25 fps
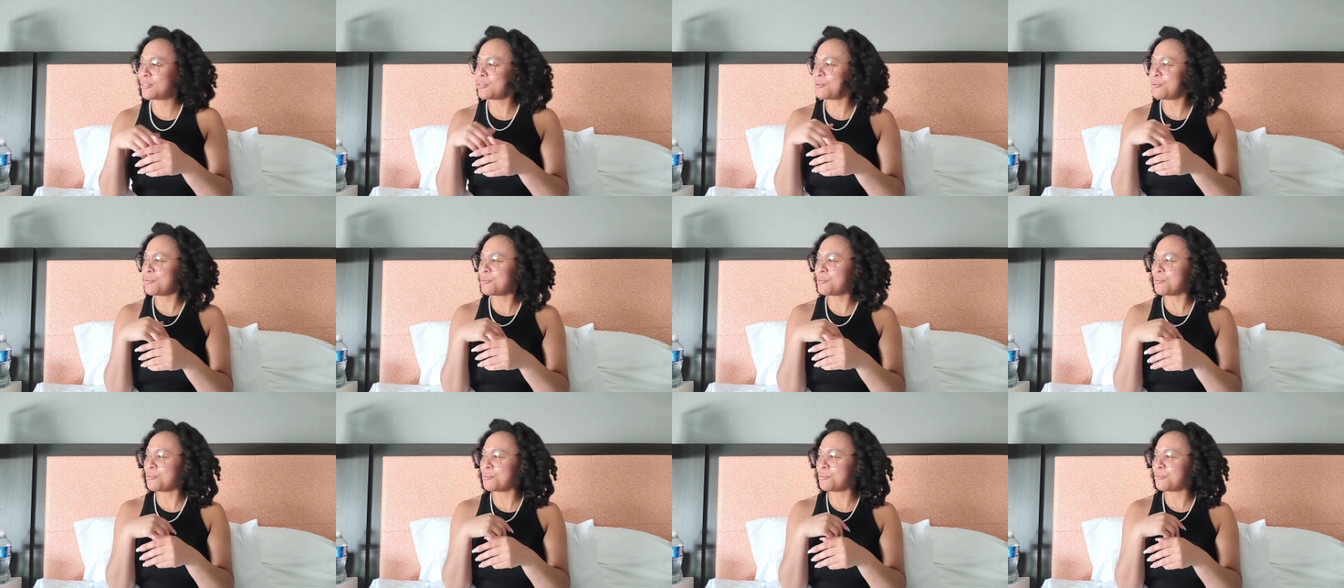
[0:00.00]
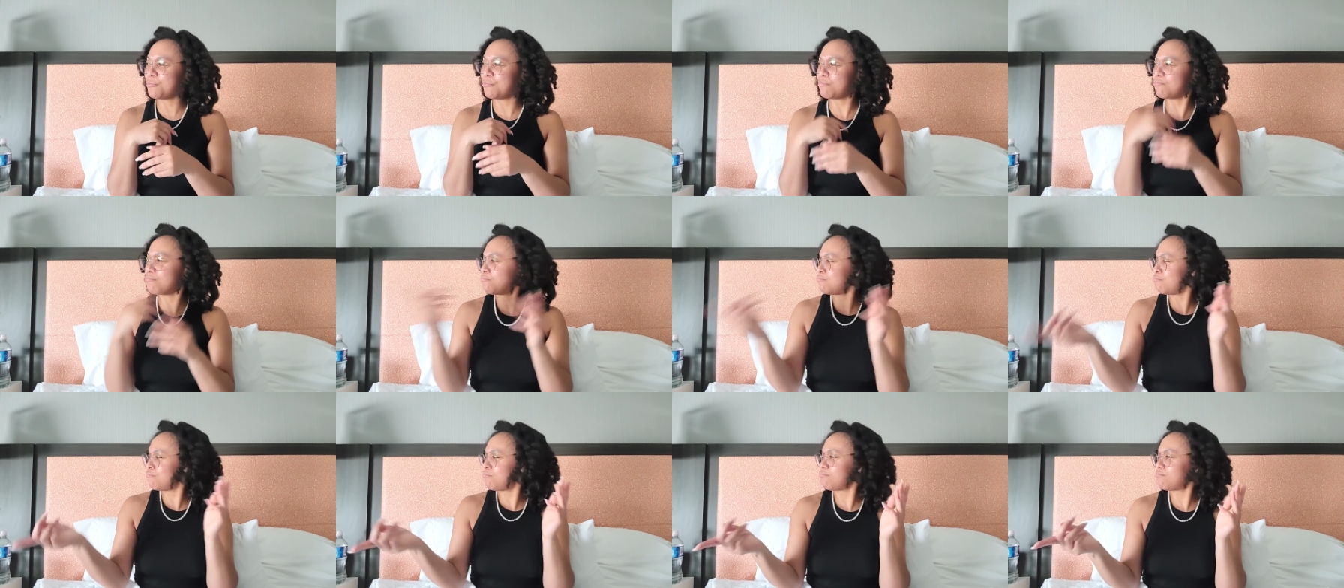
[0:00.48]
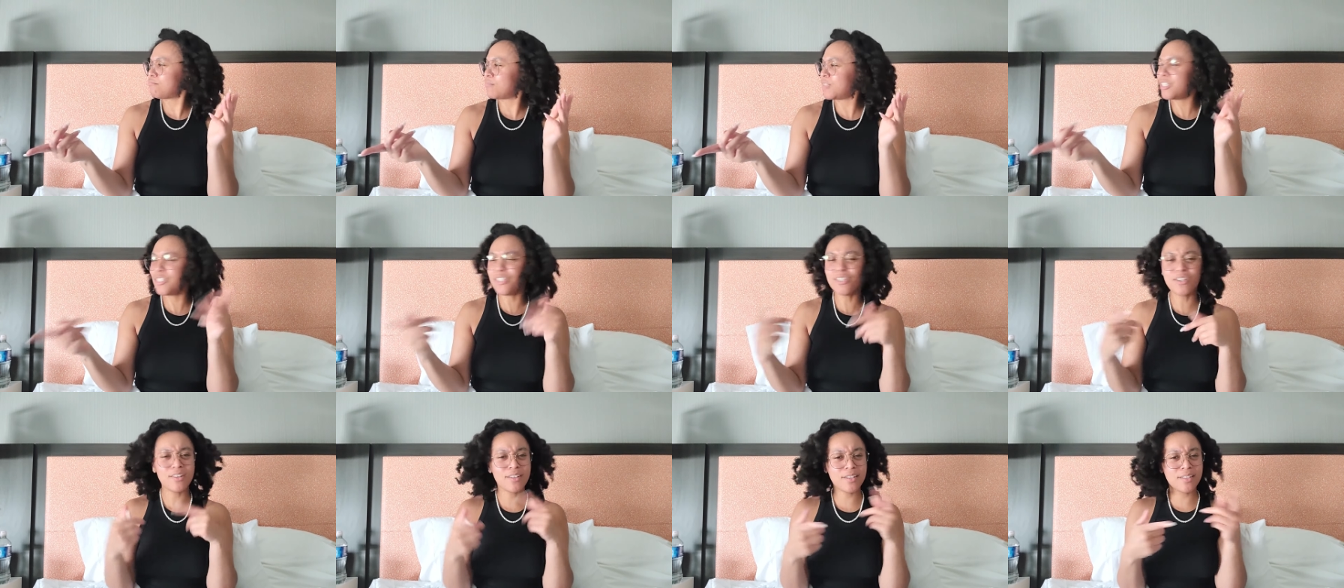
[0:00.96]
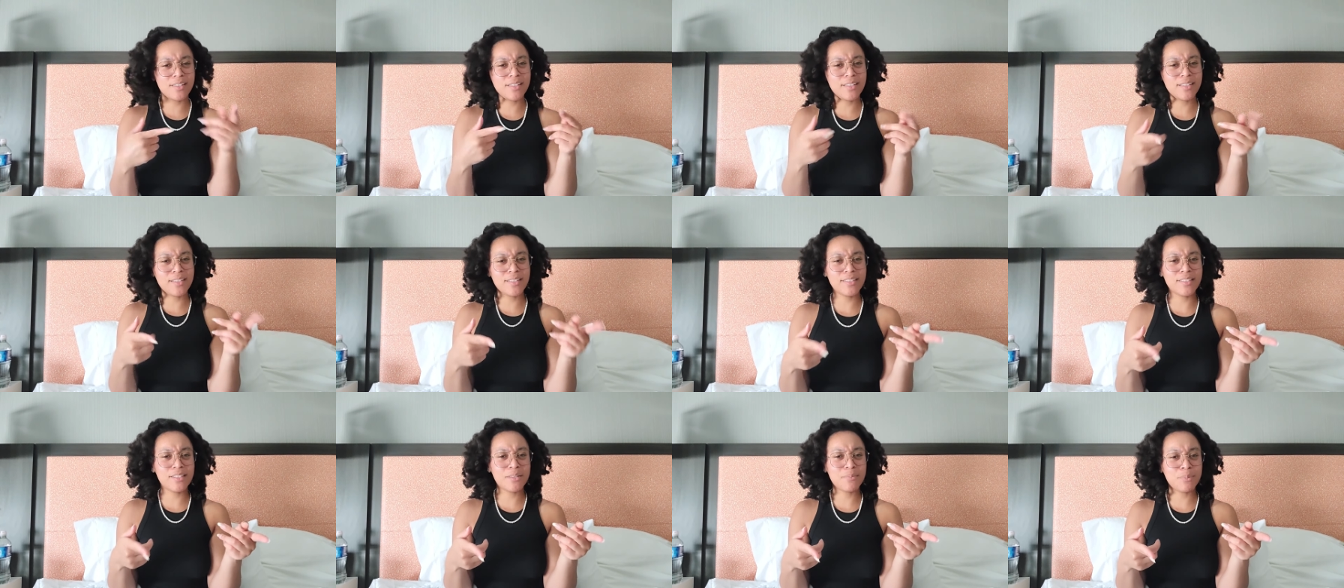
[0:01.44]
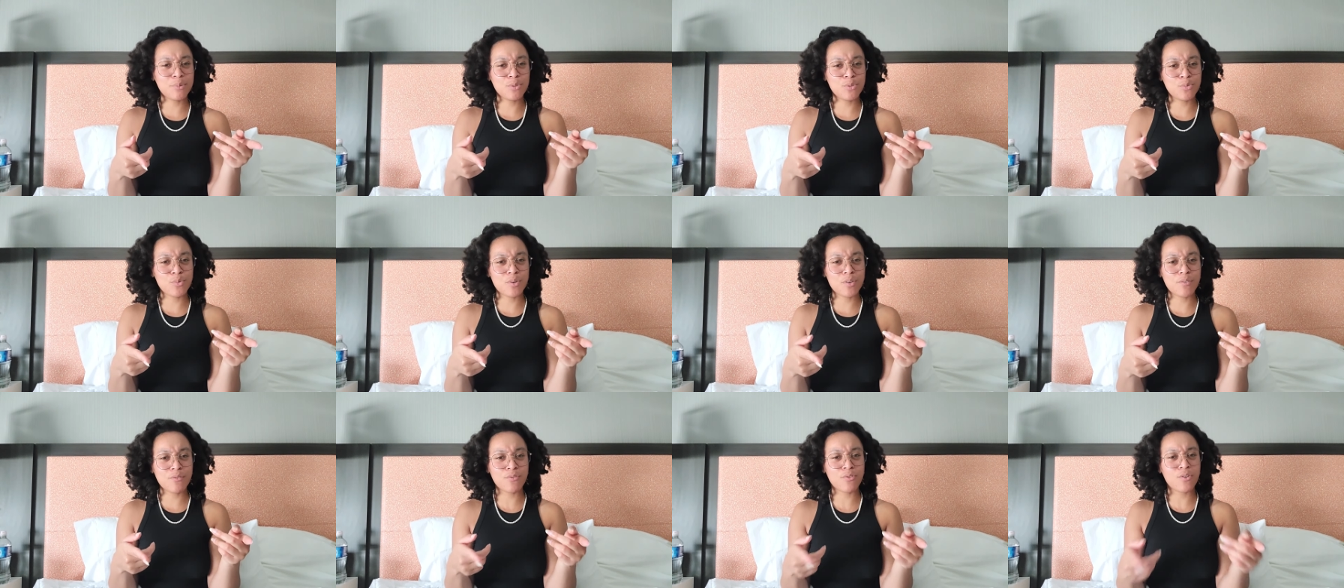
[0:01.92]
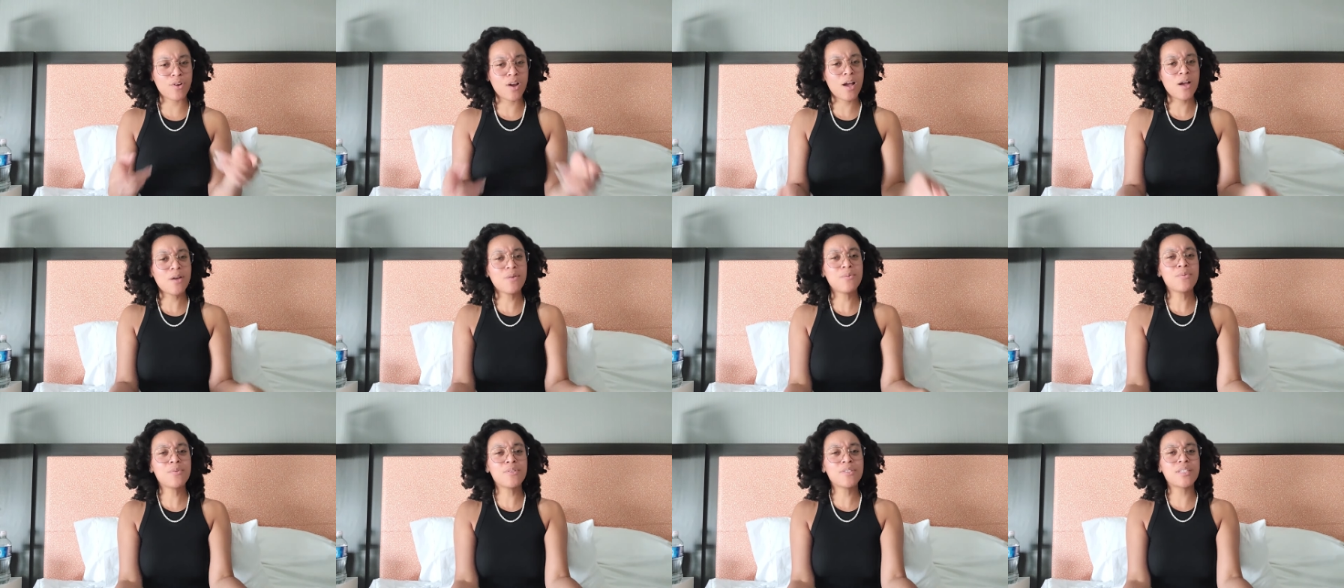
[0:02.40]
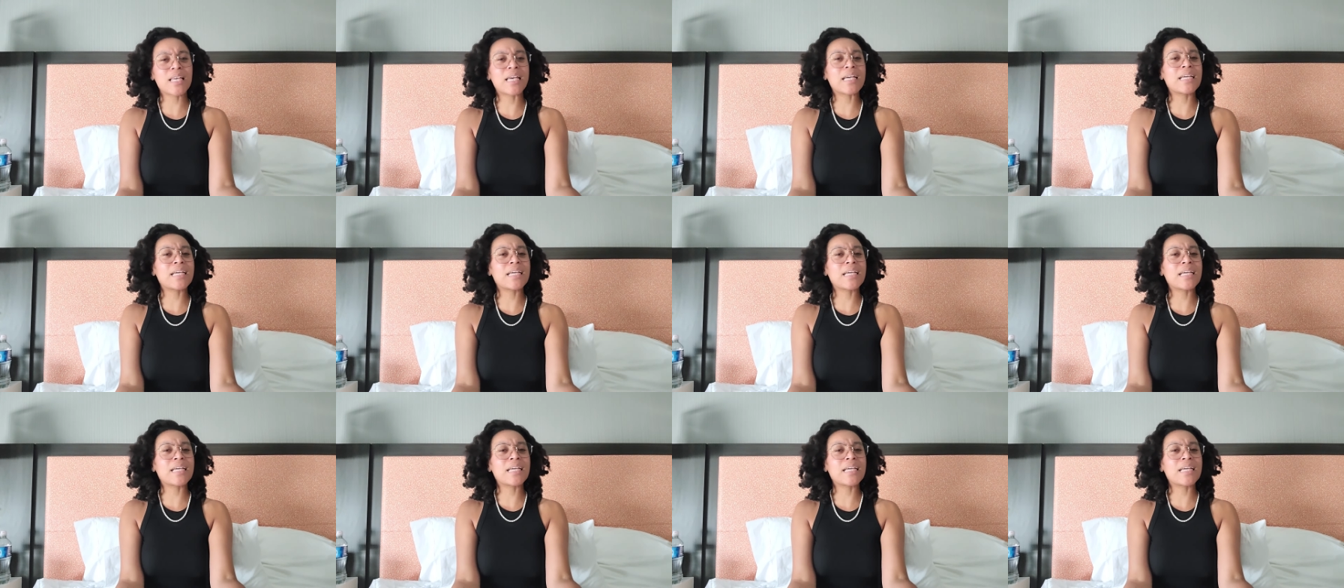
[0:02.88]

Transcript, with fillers: So did y'all clean this up in 24 hours?